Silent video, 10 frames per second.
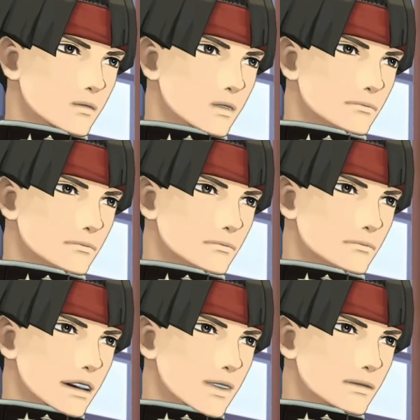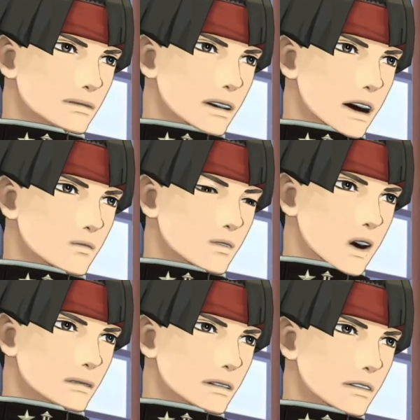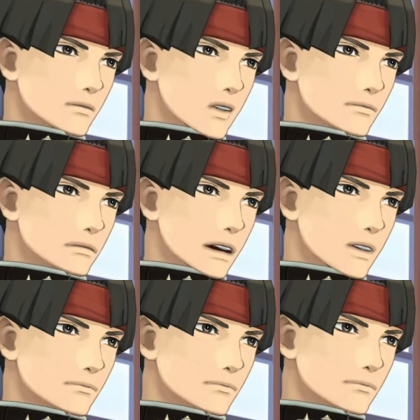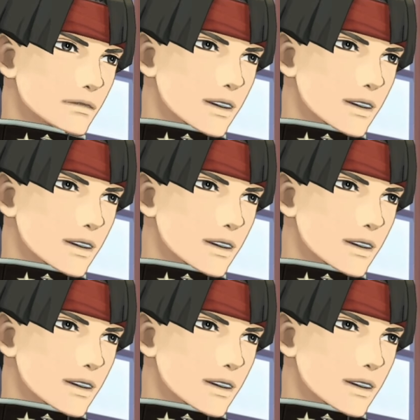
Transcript: When the incident occurred, we know that the victim couldn't have been eating